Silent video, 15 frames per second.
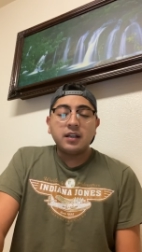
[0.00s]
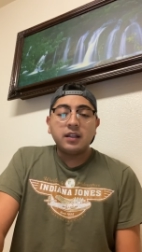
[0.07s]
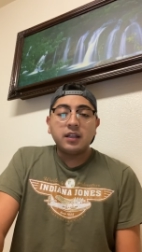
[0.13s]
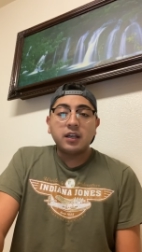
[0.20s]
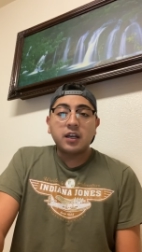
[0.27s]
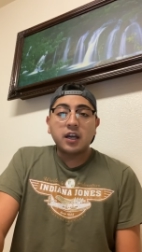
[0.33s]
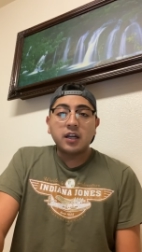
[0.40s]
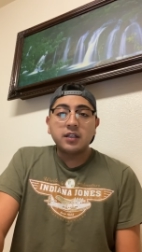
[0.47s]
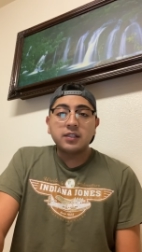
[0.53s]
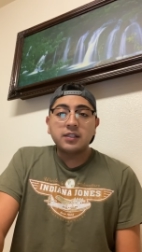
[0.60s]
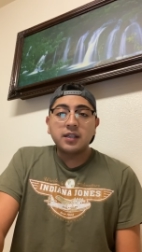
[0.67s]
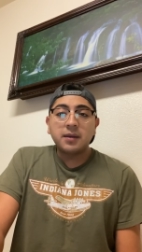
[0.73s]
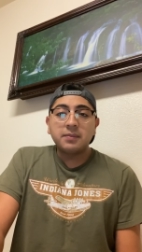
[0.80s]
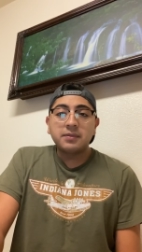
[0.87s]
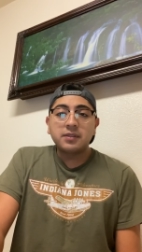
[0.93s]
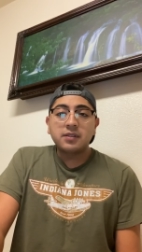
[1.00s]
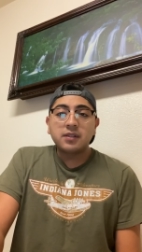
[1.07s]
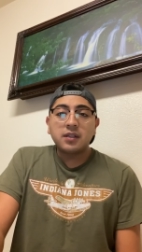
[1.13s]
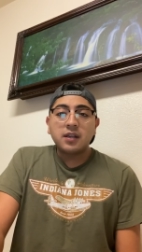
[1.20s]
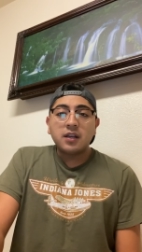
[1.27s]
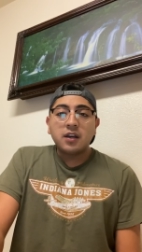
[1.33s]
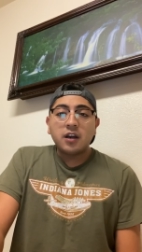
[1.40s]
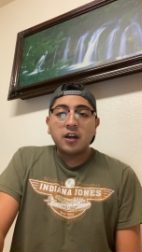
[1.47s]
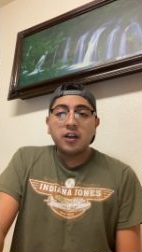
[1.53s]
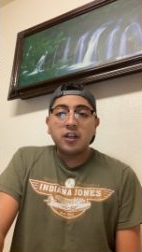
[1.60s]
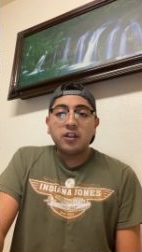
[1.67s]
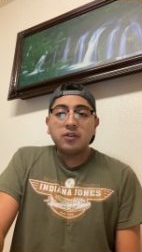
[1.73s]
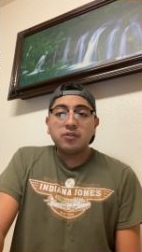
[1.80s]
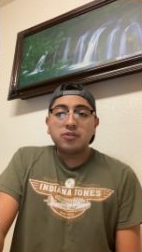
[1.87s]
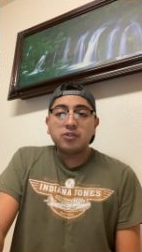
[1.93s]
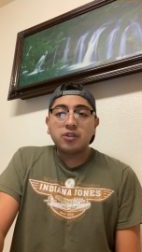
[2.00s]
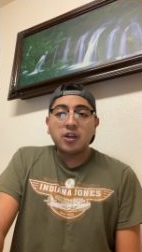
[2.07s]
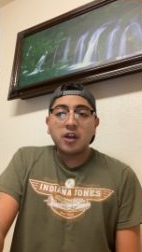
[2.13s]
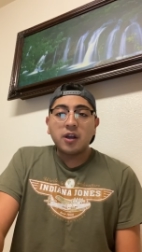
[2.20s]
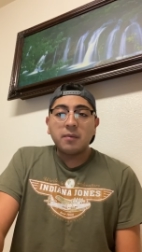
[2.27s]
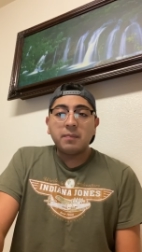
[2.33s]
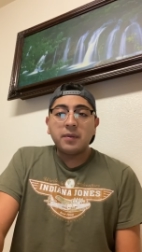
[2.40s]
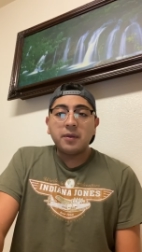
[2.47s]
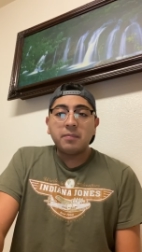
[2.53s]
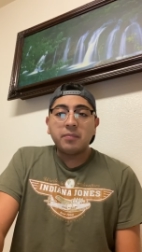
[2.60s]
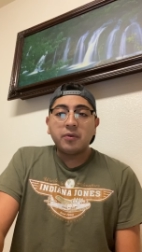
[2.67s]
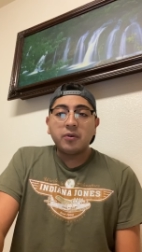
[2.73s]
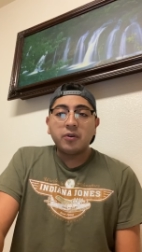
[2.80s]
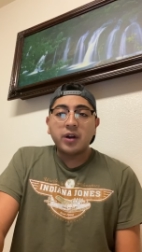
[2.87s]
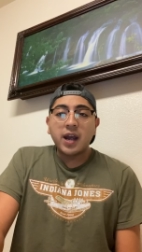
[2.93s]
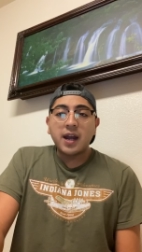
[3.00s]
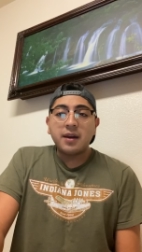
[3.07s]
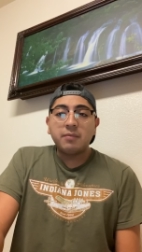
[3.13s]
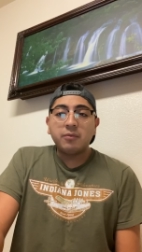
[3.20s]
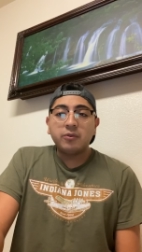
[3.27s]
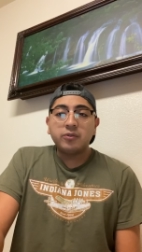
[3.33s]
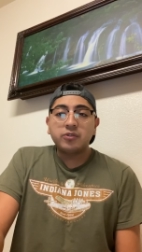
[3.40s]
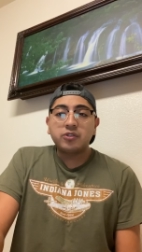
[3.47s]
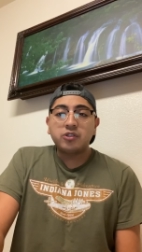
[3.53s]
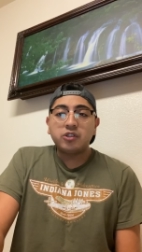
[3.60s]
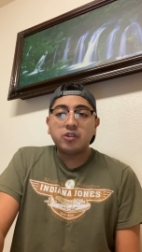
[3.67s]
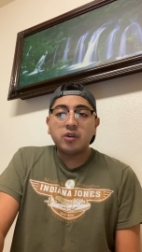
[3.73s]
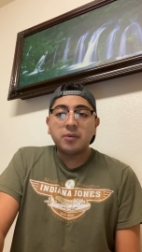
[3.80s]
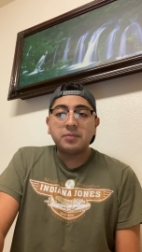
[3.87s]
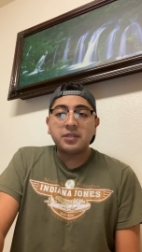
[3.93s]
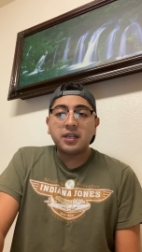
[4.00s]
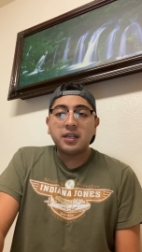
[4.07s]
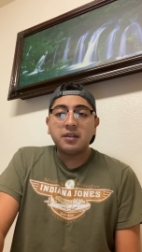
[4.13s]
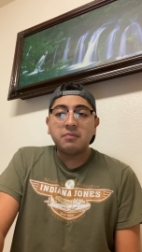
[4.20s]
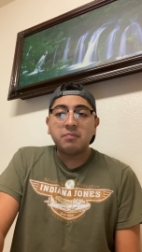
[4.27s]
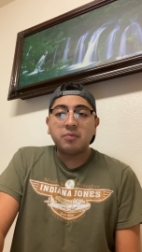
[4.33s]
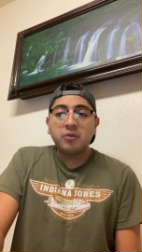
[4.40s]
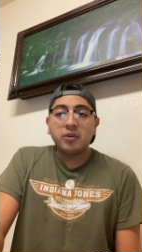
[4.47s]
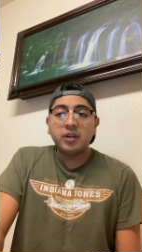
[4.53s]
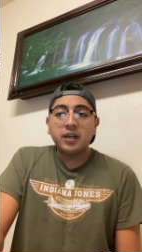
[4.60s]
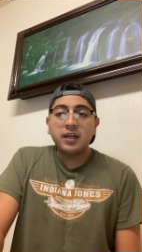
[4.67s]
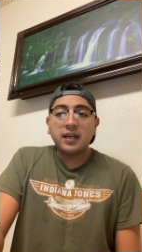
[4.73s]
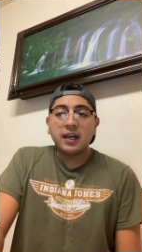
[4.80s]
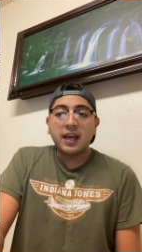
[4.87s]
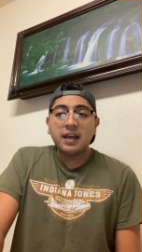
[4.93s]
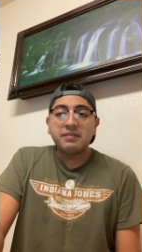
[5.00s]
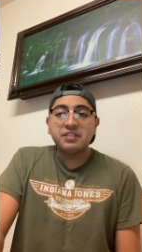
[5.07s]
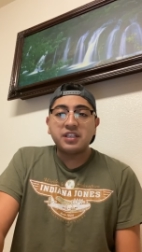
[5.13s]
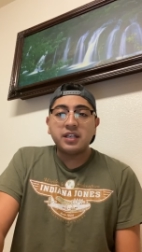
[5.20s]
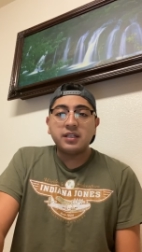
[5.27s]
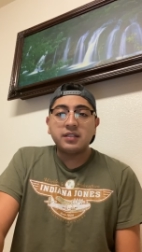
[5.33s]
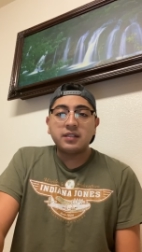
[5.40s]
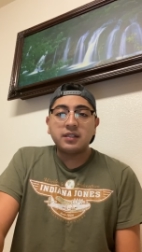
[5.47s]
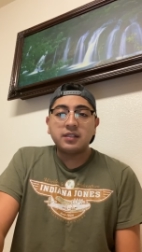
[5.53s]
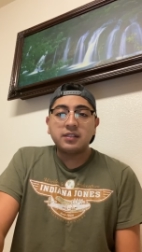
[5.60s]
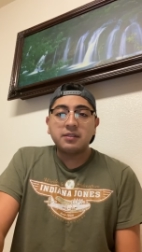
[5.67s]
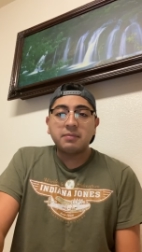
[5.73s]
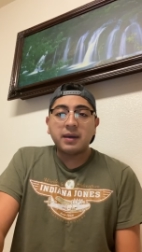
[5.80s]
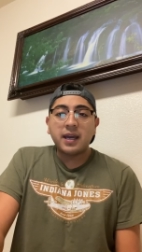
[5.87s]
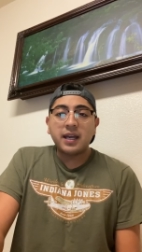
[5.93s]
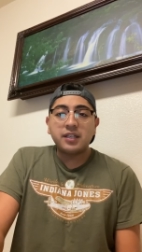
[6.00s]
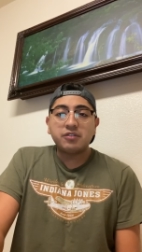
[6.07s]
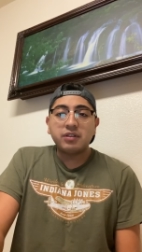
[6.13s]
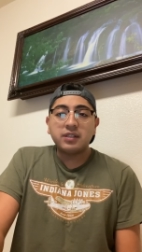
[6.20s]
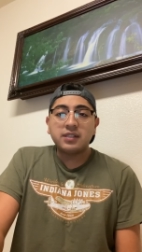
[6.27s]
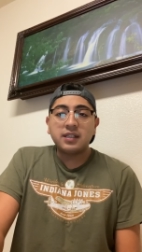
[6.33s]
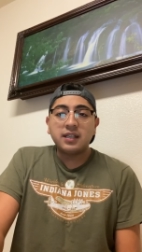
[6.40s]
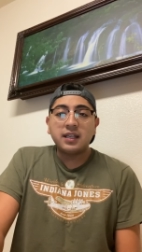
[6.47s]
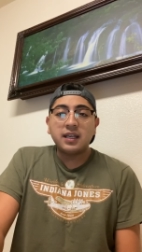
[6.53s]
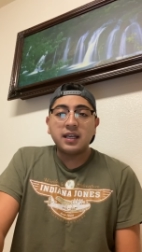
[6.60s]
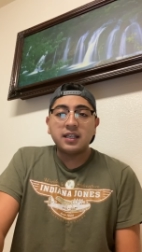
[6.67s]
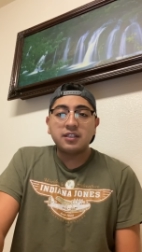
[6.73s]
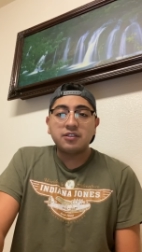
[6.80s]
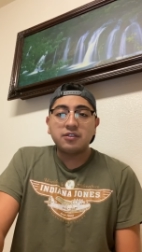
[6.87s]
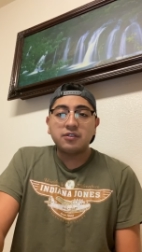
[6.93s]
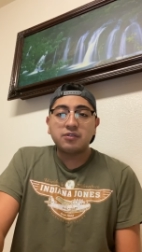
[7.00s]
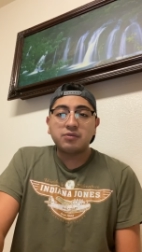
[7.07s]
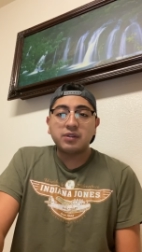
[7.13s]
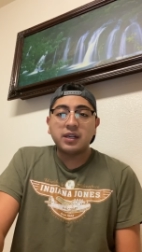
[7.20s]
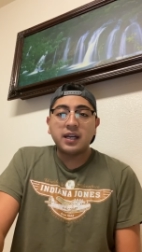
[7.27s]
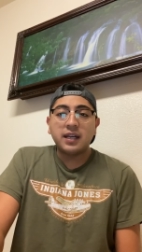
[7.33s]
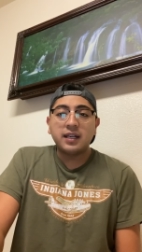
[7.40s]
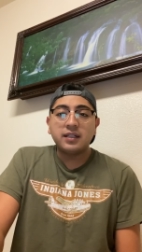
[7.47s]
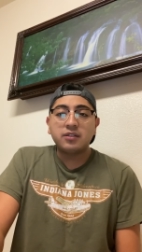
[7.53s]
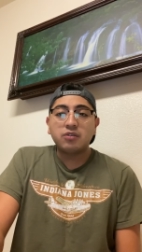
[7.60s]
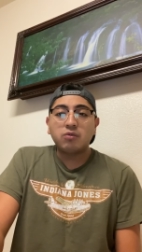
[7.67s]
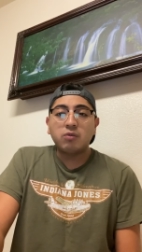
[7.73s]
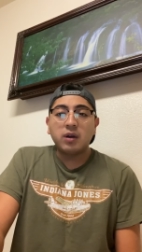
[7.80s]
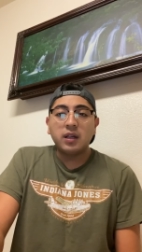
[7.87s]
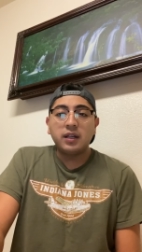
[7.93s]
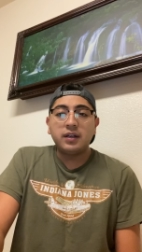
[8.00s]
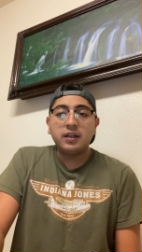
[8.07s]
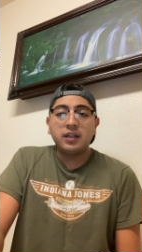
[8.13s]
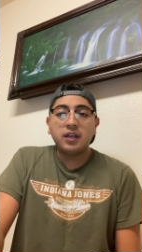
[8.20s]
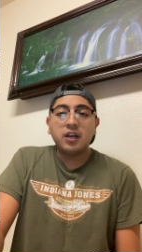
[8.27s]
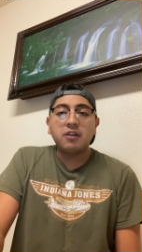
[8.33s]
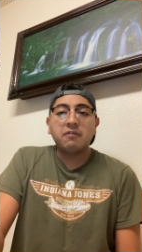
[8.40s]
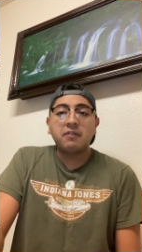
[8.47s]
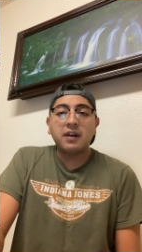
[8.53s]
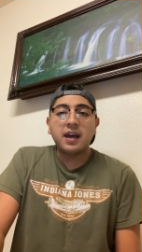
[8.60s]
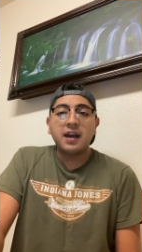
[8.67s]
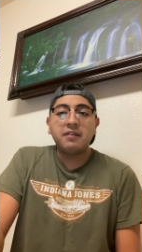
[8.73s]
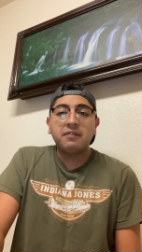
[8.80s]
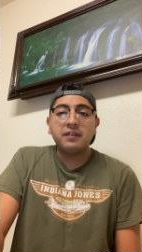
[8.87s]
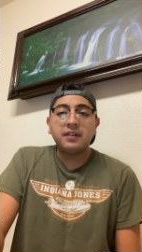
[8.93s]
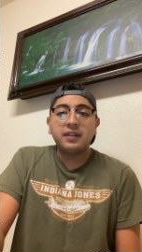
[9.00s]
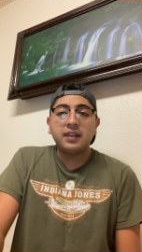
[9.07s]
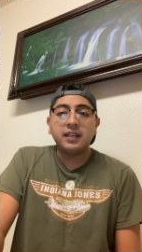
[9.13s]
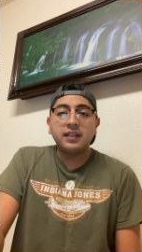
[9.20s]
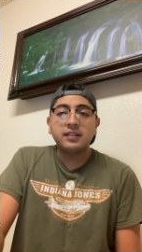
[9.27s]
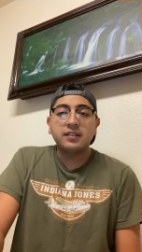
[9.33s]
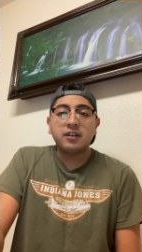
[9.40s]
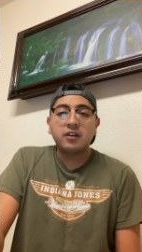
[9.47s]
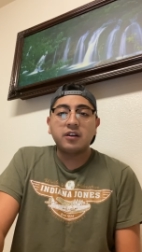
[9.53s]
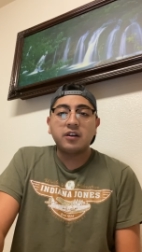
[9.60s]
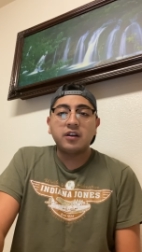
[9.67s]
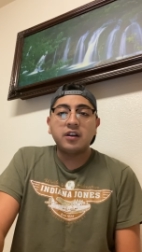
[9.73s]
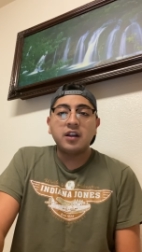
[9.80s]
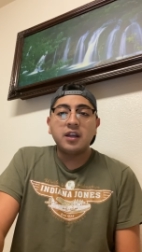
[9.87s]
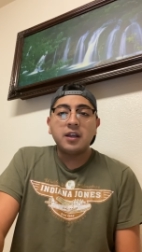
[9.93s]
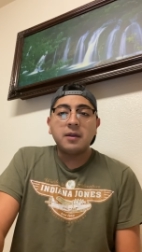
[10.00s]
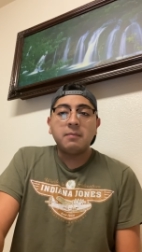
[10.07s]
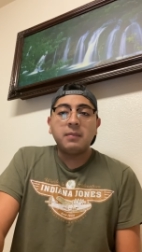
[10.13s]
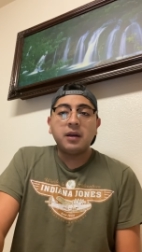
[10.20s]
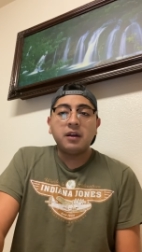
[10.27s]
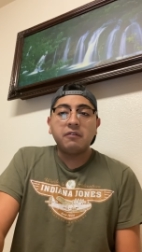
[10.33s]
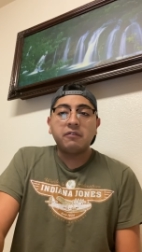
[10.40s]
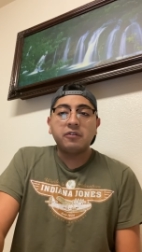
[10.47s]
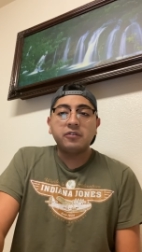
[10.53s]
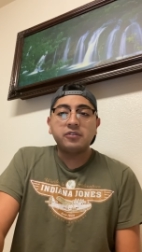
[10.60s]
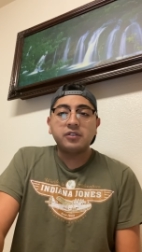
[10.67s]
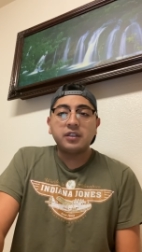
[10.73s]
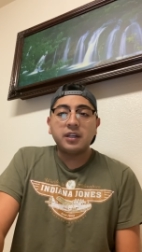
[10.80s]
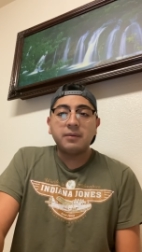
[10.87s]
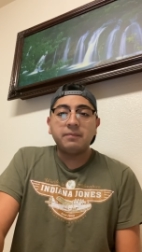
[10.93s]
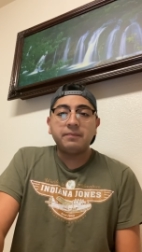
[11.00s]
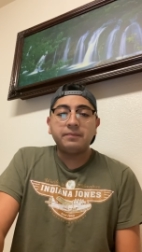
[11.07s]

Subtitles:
the concepts are used to help people or animals to obtain important life changes by addressing issues related to quality of life and things that are meaningful to them.